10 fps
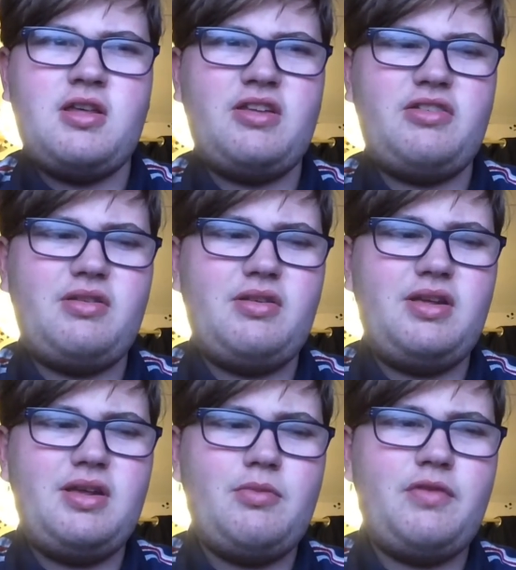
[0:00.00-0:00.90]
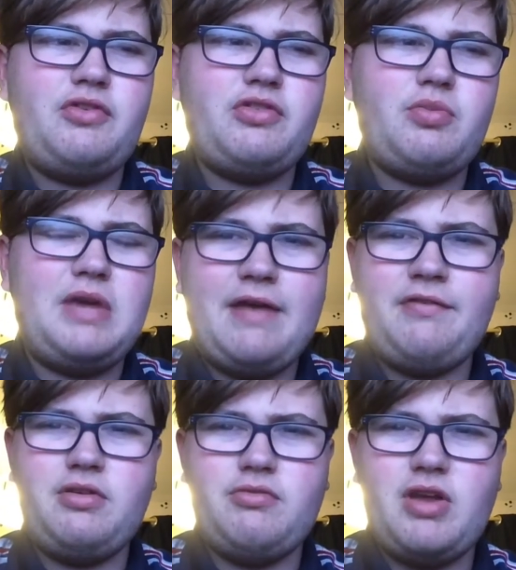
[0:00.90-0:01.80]
And we've just, we
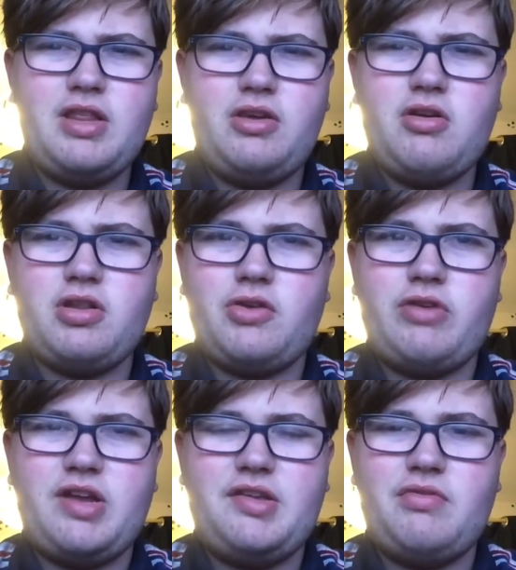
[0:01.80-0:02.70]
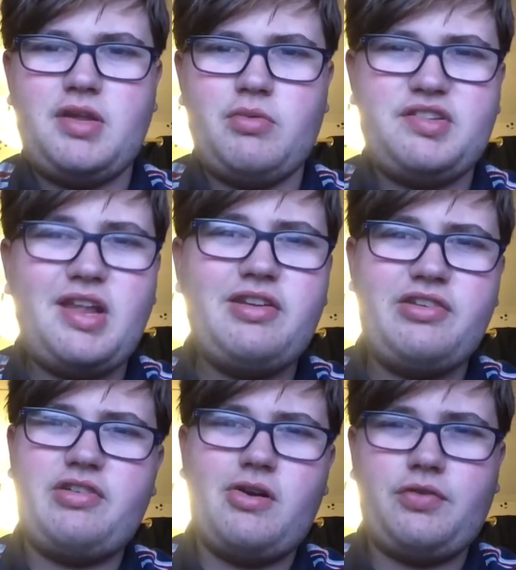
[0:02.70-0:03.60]
haven't really got the creativity. We're
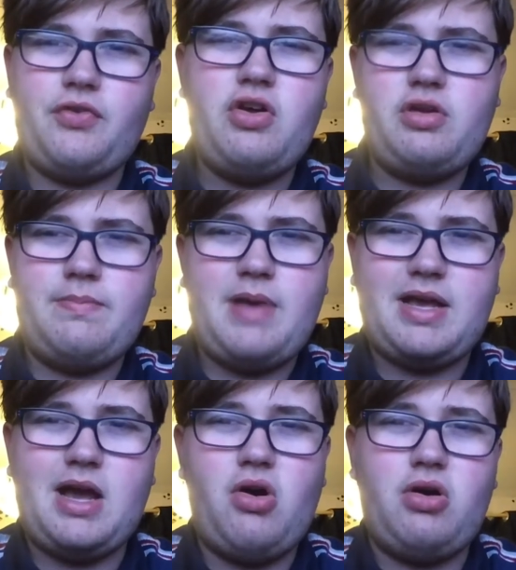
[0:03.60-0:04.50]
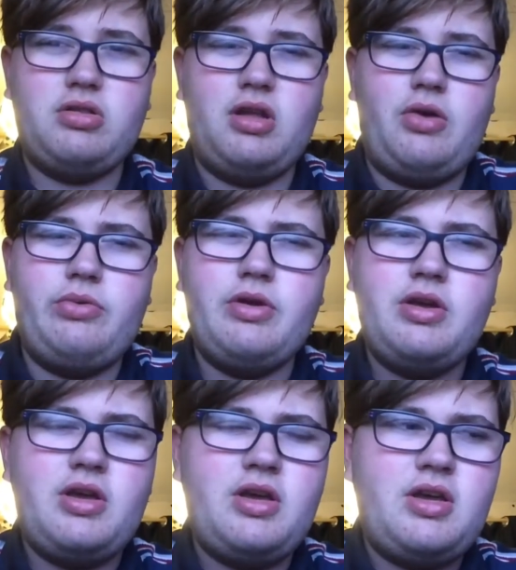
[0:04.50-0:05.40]
sending Charles Vernam back out on loan.
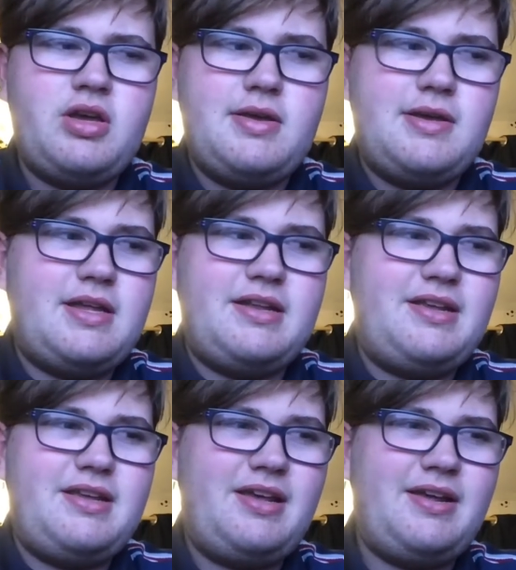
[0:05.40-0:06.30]
And it,